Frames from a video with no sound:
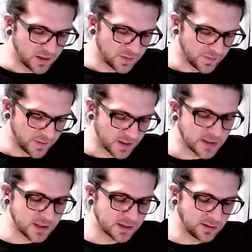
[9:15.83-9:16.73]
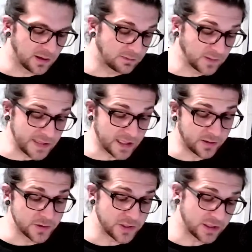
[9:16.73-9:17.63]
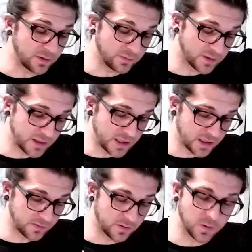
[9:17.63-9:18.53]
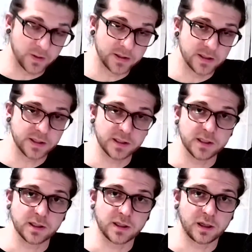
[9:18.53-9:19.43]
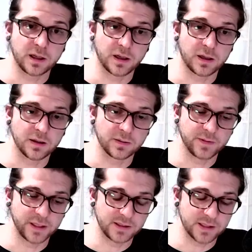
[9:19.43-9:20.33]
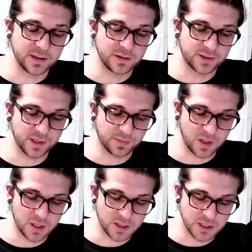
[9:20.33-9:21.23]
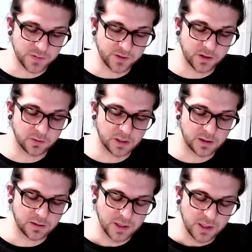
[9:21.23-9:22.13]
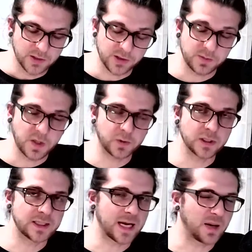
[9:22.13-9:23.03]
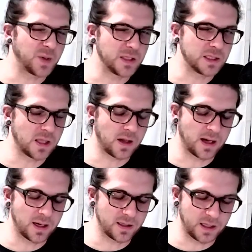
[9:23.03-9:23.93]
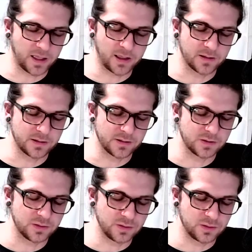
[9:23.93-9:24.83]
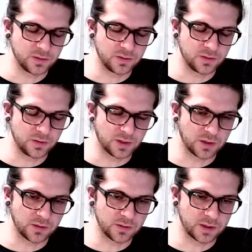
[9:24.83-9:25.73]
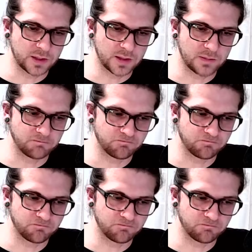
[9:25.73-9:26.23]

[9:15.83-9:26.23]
this lovely energy of the Ten of Coins uh, that's in your subconscious very well. So you may want to tap into that and, you know, um,